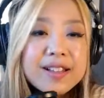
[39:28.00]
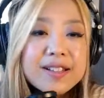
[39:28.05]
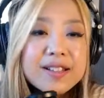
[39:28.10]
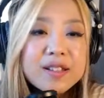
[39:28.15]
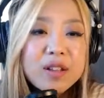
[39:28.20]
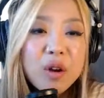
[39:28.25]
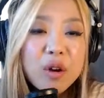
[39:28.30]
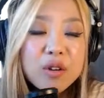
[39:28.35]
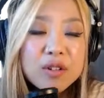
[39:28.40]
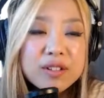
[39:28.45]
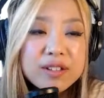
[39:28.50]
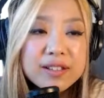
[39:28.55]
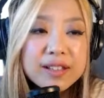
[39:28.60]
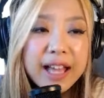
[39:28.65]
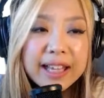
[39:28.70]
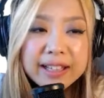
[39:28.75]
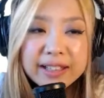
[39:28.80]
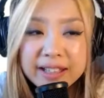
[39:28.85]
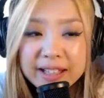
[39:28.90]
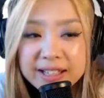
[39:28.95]
So,
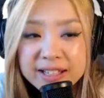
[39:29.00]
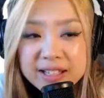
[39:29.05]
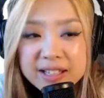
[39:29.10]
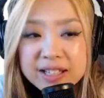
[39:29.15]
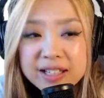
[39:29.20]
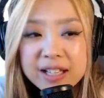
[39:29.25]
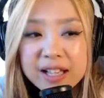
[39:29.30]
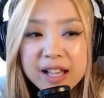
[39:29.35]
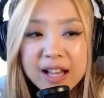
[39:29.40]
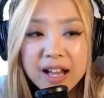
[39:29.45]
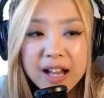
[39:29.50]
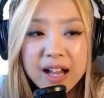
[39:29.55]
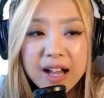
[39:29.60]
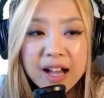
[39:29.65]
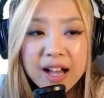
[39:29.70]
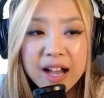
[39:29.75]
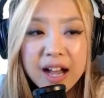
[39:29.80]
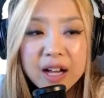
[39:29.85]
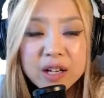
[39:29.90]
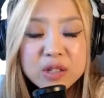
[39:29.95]
like this,
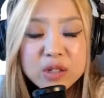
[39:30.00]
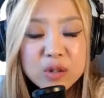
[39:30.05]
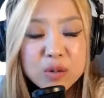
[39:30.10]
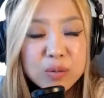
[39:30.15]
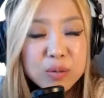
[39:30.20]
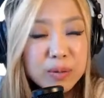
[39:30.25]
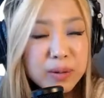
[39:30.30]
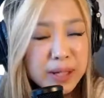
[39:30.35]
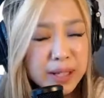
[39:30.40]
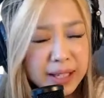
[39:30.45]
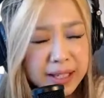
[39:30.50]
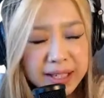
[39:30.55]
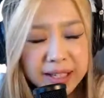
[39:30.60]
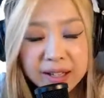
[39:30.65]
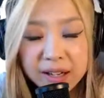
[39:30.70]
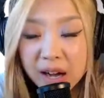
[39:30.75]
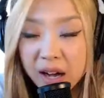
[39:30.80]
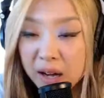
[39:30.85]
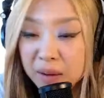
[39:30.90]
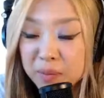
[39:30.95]
actually really
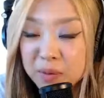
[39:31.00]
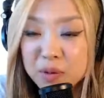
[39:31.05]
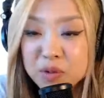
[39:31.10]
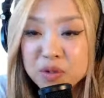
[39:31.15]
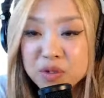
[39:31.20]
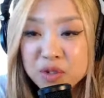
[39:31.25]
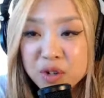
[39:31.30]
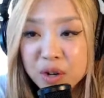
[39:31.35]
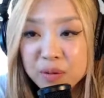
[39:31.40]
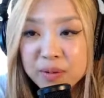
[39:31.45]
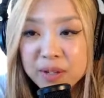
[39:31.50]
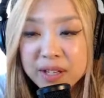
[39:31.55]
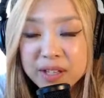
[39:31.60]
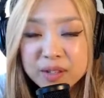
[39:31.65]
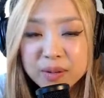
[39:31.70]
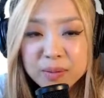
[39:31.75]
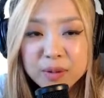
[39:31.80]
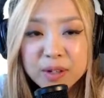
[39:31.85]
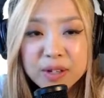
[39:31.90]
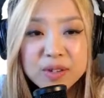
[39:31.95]
common job
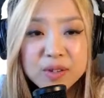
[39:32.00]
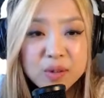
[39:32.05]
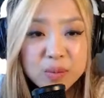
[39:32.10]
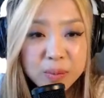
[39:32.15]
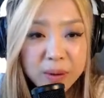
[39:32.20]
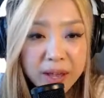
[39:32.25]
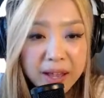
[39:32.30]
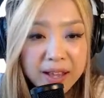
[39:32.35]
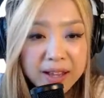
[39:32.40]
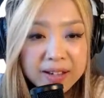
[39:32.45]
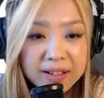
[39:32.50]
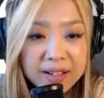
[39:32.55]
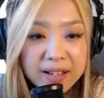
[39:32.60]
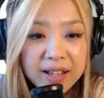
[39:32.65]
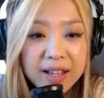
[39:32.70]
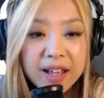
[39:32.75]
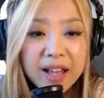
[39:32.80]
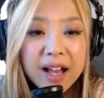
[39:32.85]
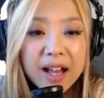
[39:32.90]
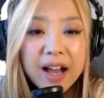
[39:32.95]
interview in Japan,
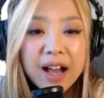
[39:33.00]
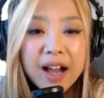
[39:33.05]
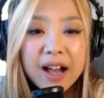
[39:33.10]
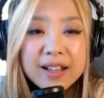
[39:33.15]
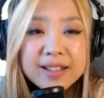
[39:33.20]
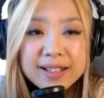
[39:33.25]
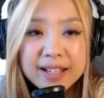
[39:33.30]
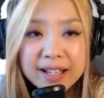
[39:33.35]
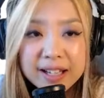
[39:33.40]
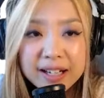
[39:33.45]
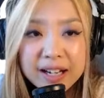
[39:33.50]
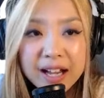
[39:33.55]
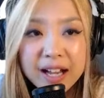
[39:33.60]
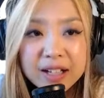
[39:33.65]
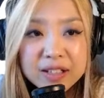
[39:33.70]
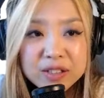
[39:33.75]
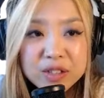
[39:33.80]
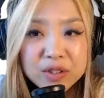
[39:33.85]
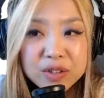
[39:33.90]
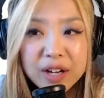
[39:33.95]
they're gonna
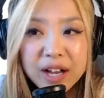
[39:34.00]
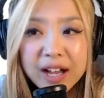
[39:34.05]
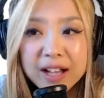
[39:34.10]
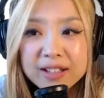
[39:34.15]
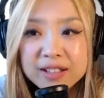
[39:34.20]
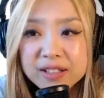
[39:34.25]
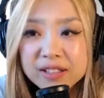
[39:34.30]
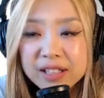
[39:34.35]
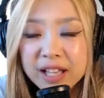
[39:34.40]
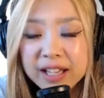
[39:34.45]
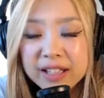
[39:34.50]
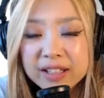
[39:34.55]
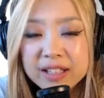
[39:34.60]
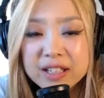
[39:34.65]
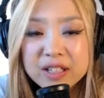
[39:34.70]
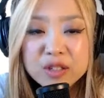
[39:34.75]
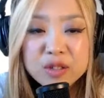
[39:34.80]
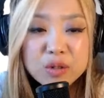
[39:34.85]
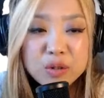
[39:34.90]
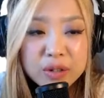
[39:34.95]
actually ask like
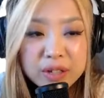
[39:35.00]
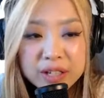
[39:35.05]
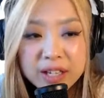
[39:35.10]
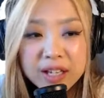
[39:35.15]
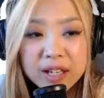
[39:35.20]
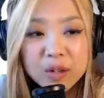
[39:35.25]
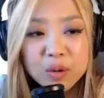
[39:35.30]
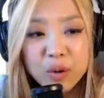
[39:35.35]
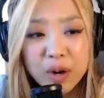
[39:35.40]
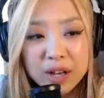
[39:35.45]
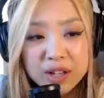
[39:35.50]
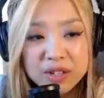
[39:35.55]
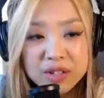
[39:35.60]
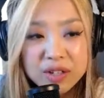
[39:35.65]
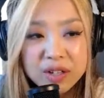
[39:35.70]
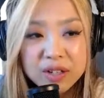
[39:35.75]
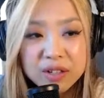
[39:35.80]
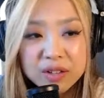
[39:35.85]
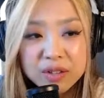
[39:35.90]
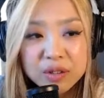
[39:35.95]
this tricky
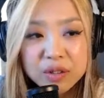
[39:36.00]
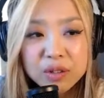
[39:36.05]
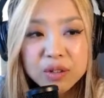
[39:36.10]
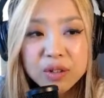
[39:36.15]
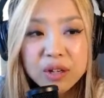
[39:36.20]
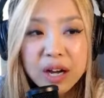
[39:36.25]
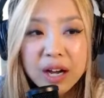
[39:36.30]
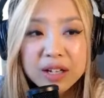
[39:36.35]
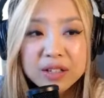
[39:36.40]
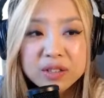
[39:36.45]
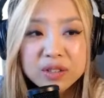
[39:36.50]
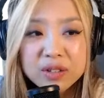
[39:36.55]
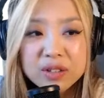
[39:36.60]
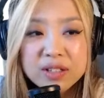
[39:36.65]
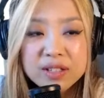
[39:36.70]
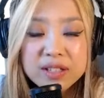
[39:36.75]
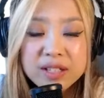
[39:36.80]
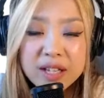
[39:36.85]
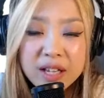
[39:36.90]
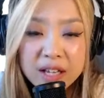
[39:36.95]
question to actually
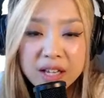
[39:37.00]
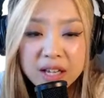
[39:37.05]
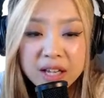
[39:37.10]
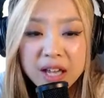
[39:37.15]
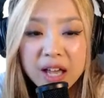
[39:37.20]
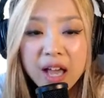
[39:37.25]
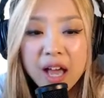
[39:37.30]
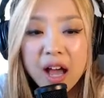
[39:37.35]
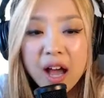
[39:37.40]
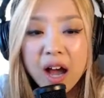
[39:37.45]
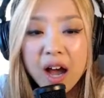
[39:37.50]
see,your